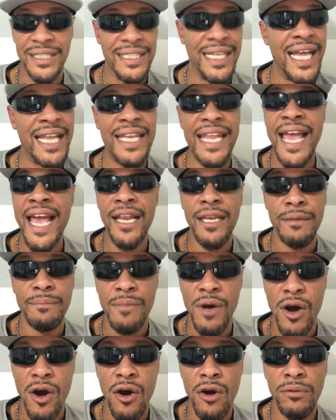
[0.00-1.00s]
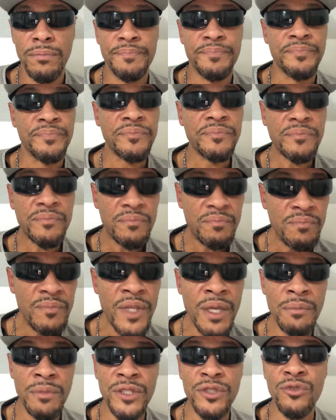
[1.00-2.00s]
Not landing them all,
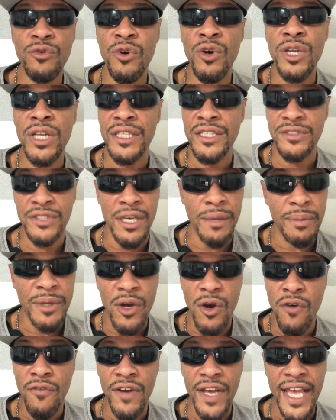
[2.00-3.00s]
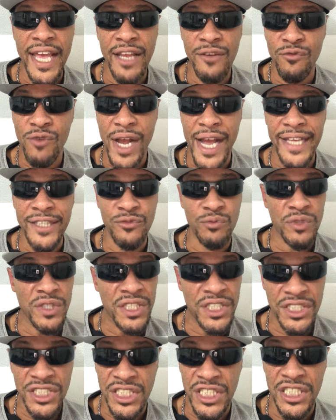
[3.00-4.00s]
but throwing a couple of overhand rights, which
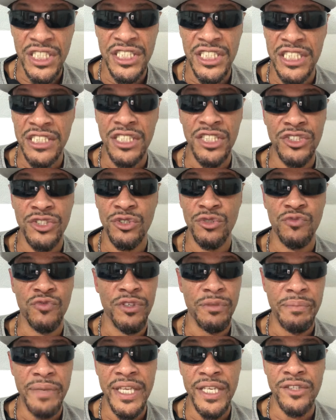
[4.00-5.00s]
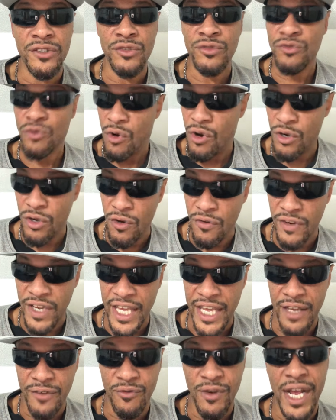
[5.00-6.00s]
looks good just because you're committed to throwing
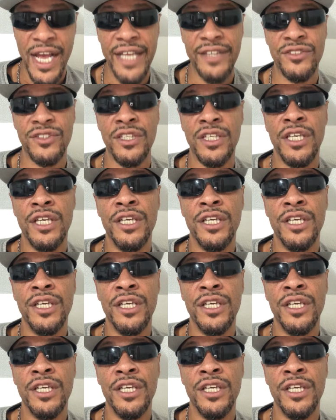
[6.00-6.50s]
overhand rights,